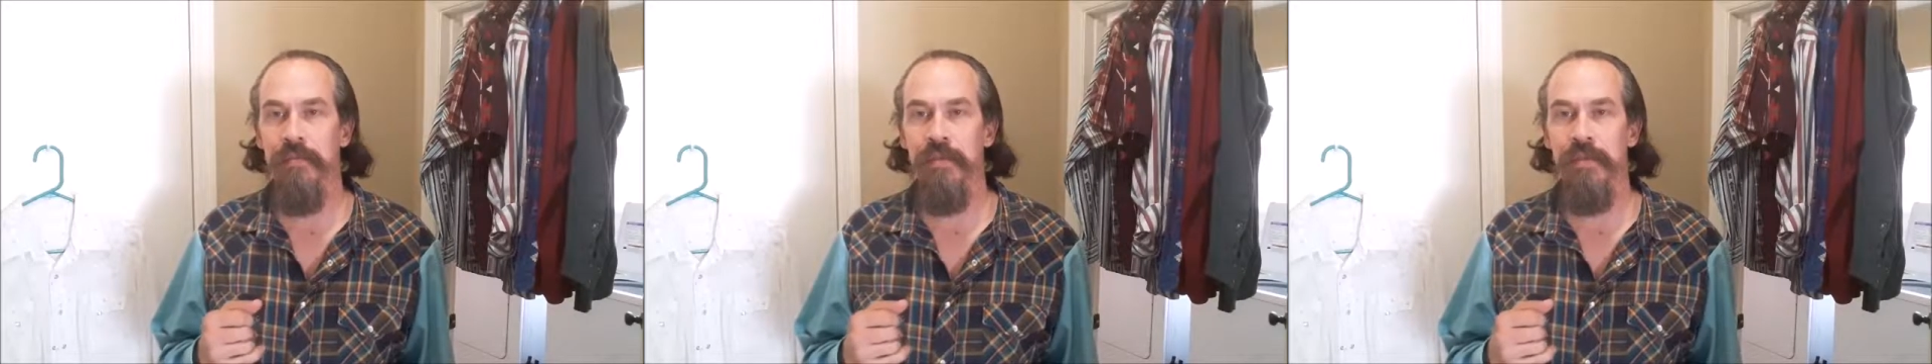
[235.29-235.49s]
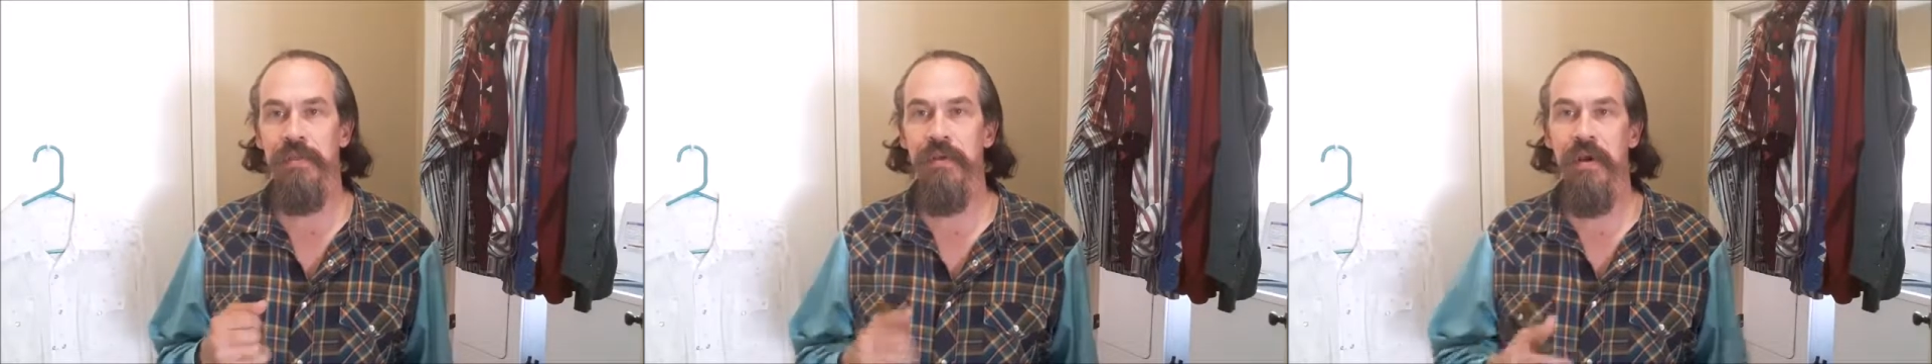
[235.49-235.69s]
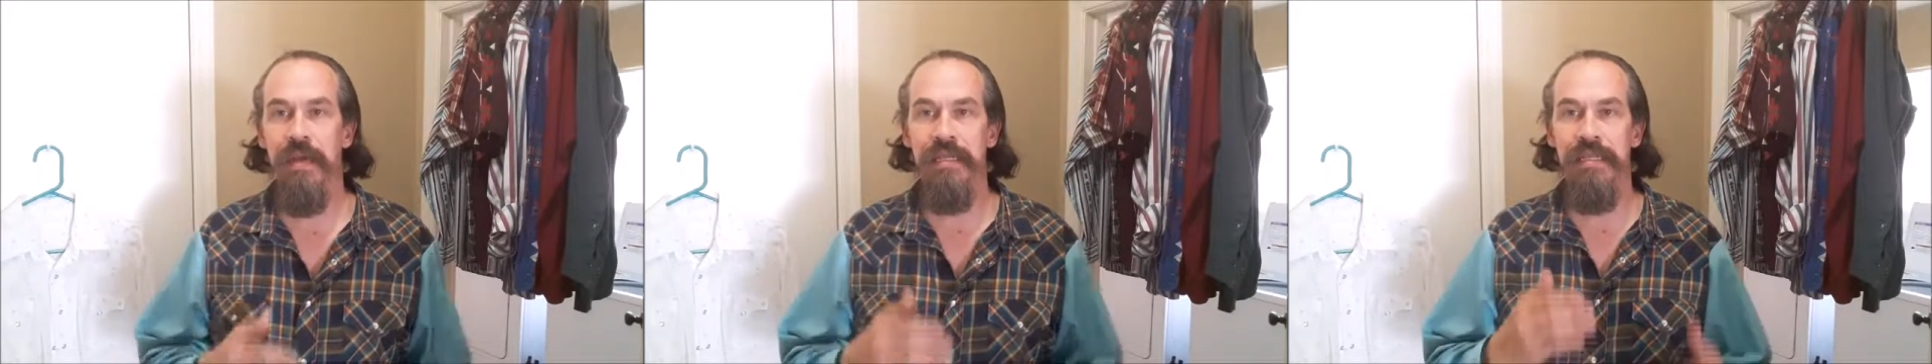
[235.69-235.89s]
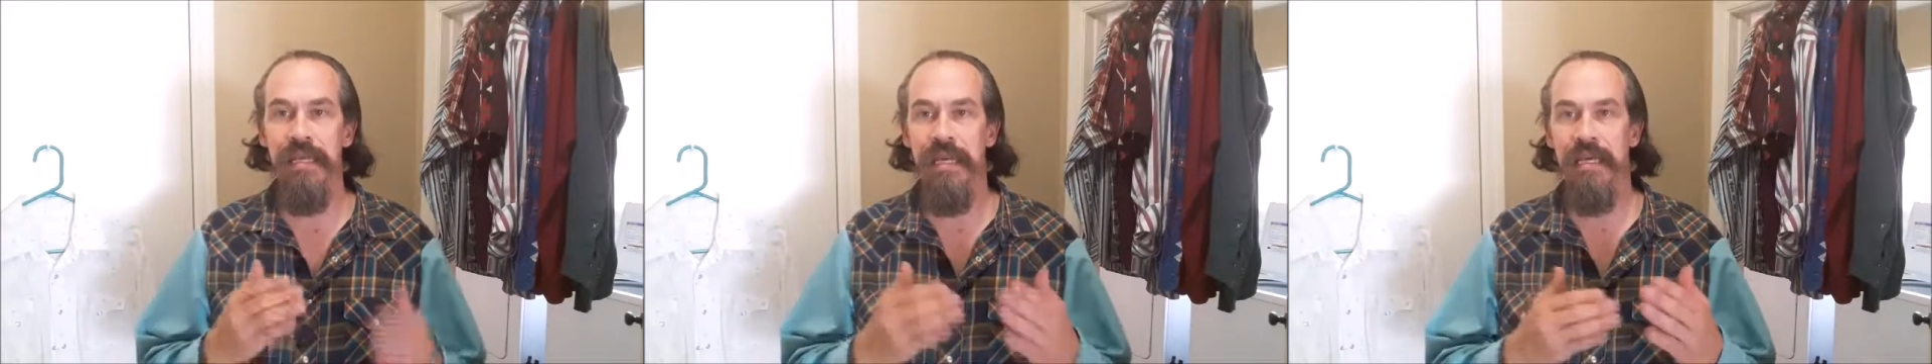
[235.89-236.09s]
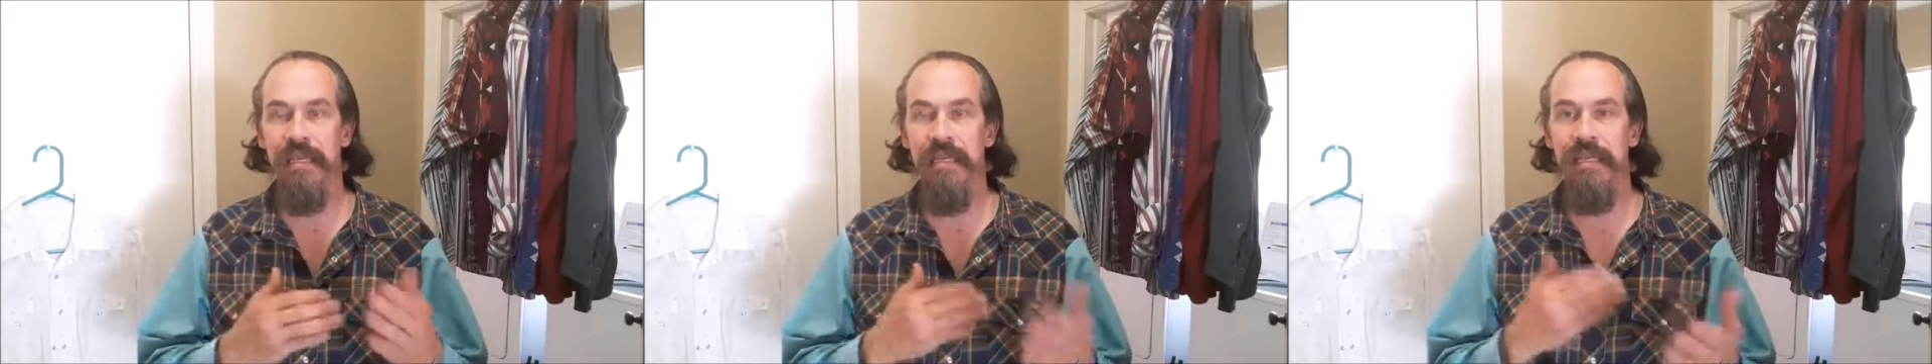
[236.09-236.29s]
So I
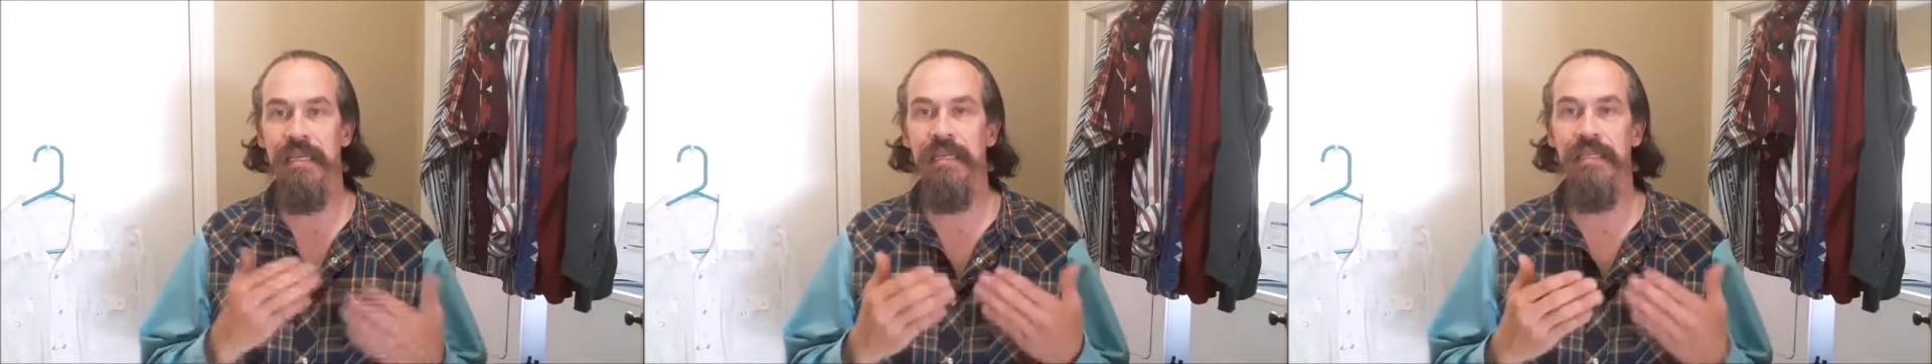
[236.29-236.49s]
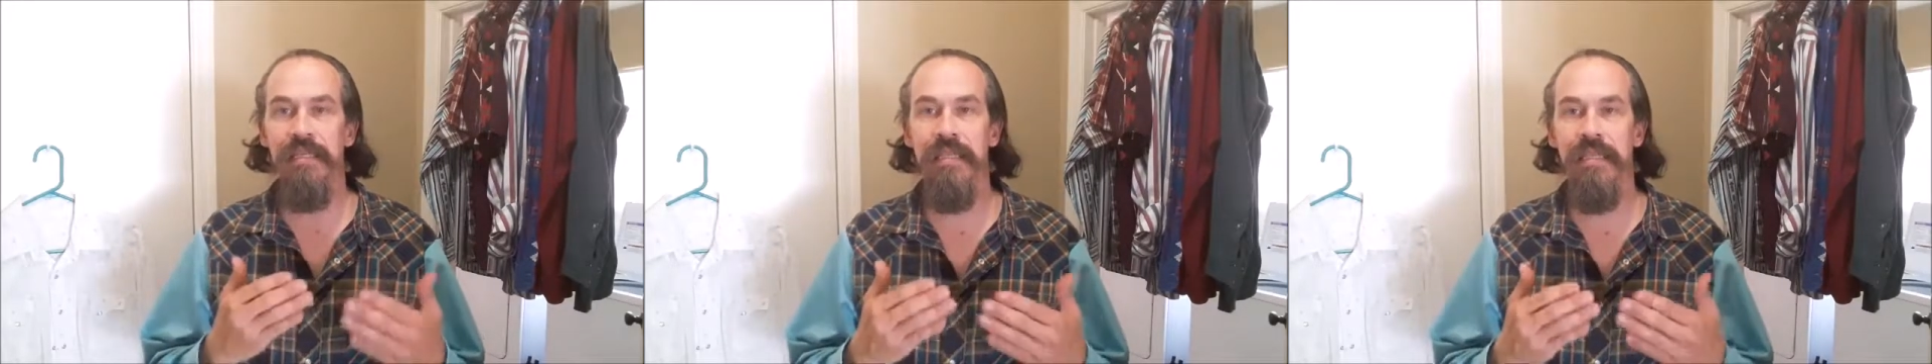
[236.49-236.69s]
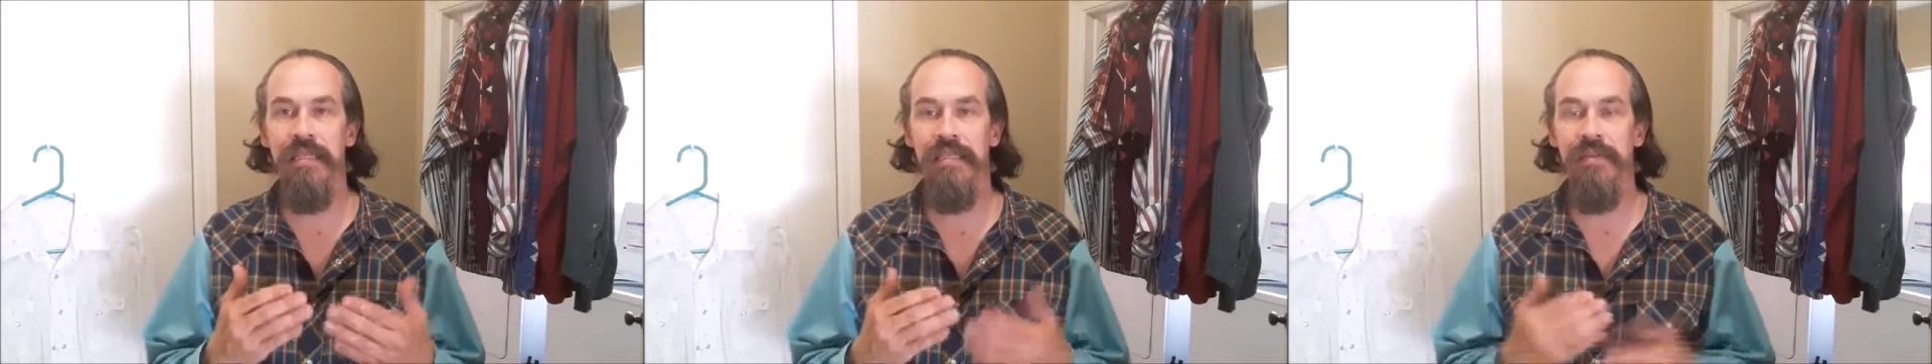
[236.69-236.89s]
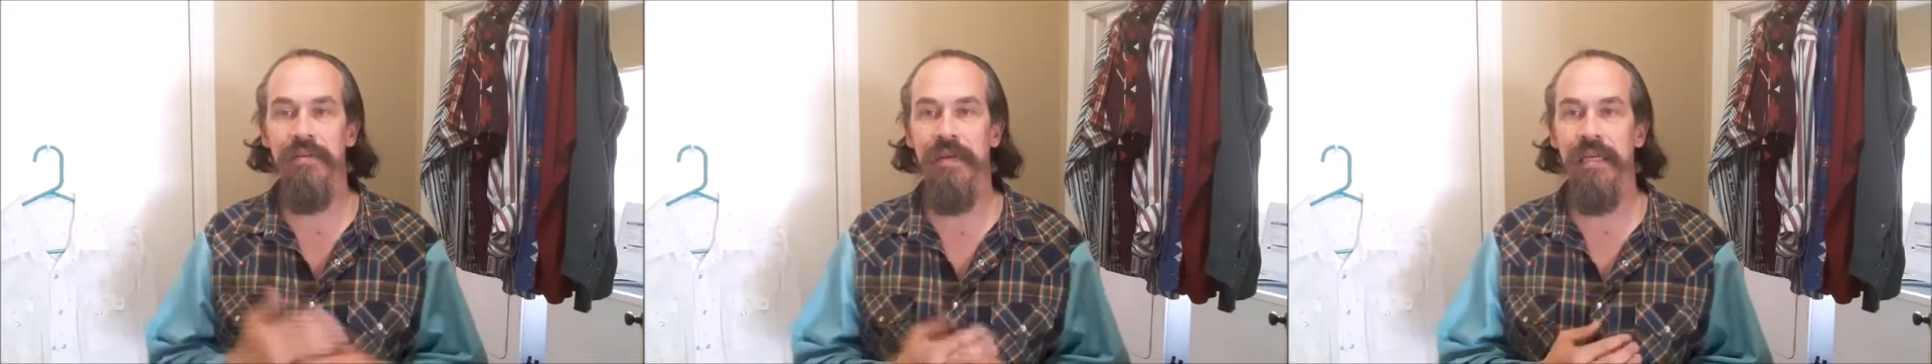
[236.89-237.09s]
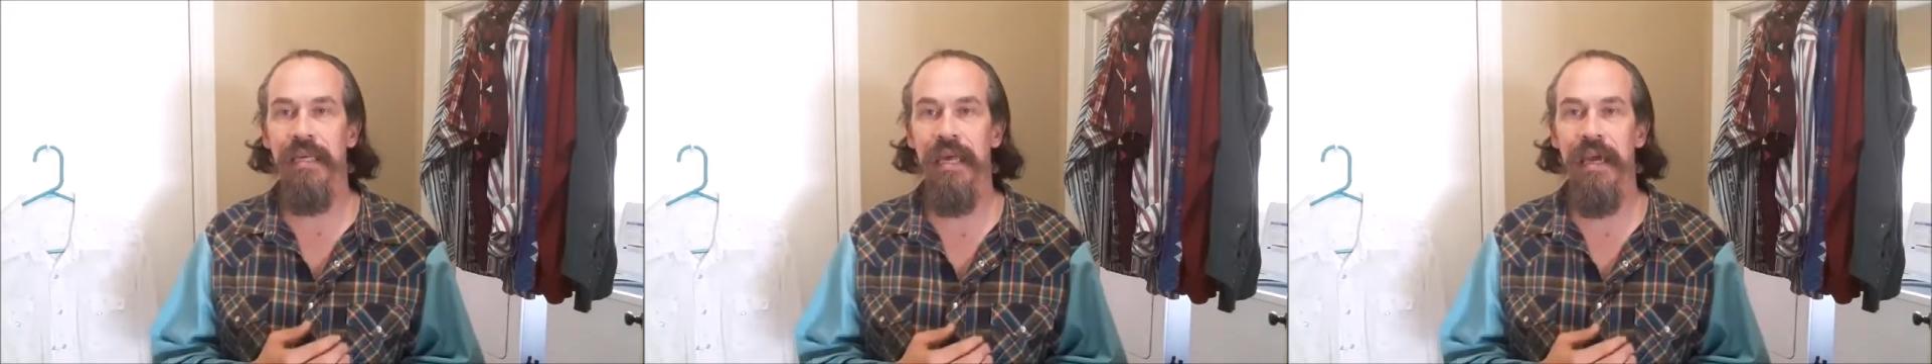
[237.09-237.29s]
take these things into
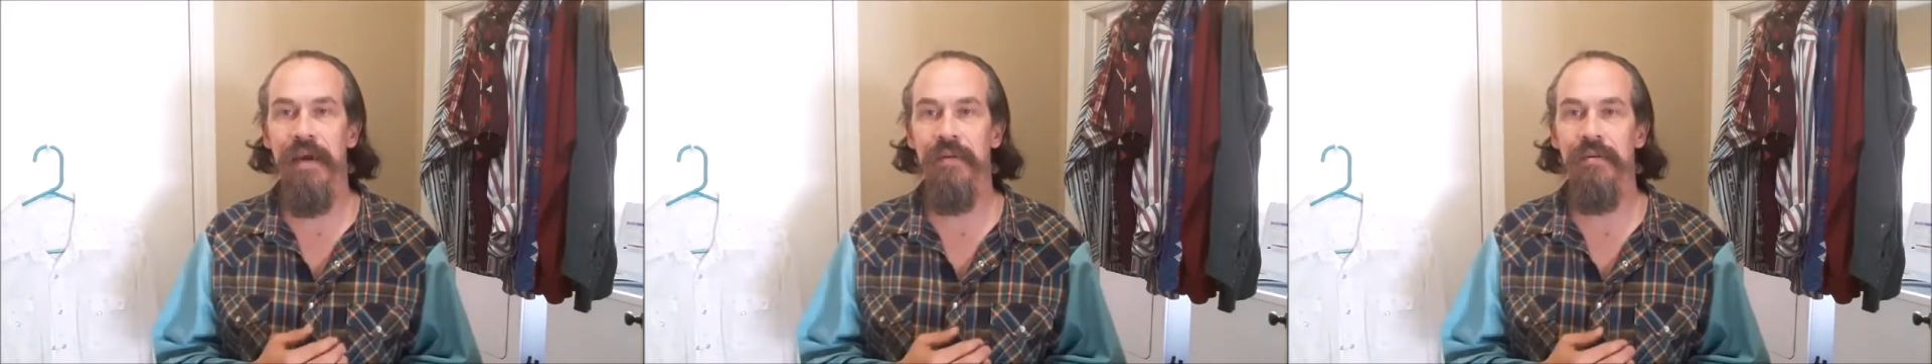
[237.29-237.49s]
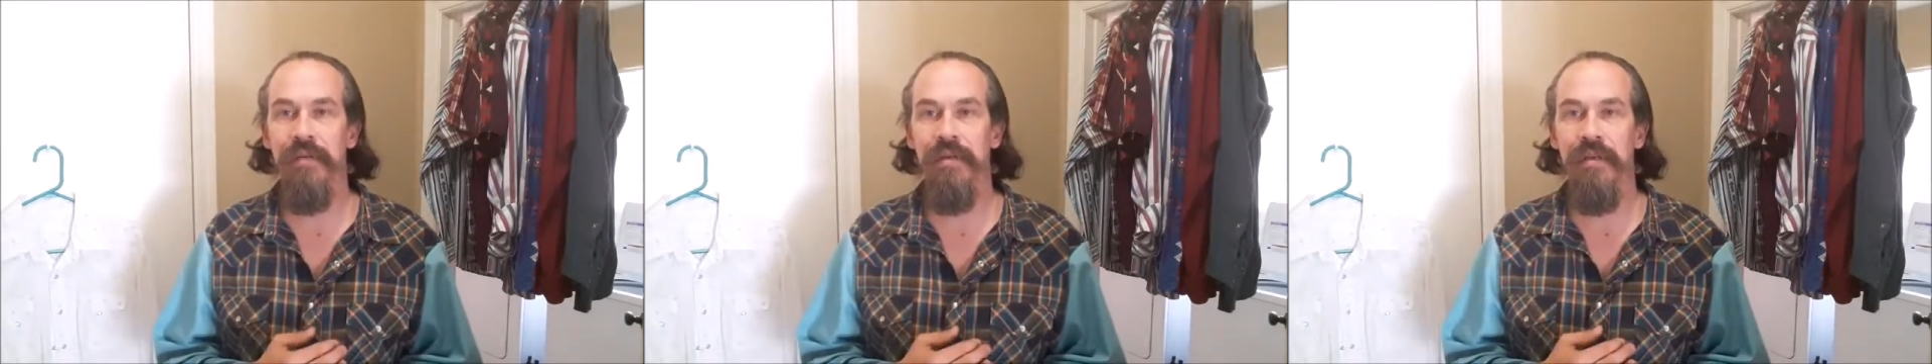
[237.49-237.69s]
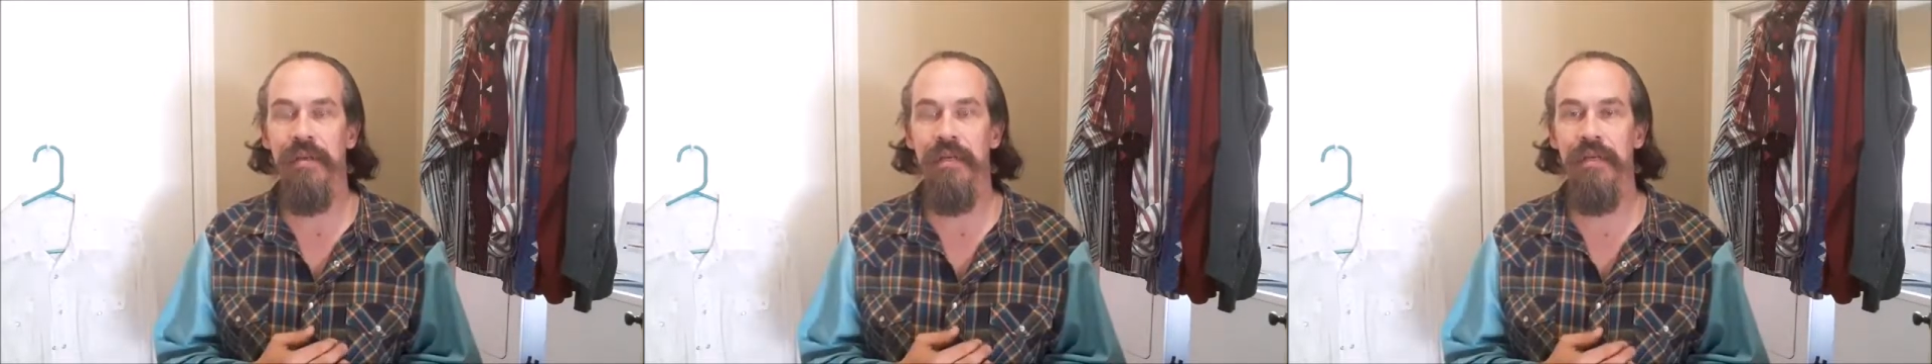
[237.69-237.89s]
account.